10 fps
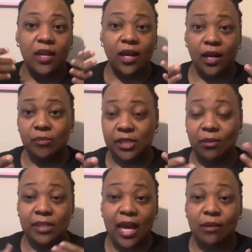
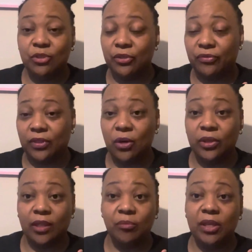Sometimes your flow
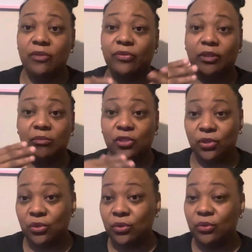can be from
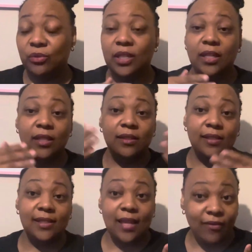2 to
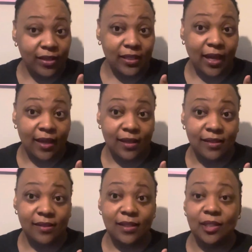7
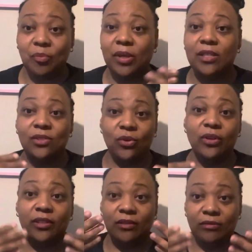days. It depends
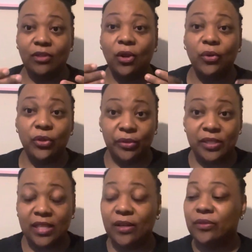on, you know,
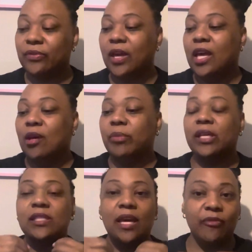yourself,
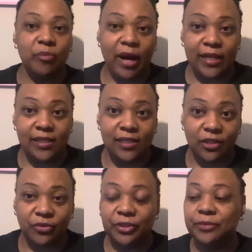because everybody's
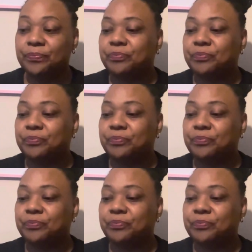different.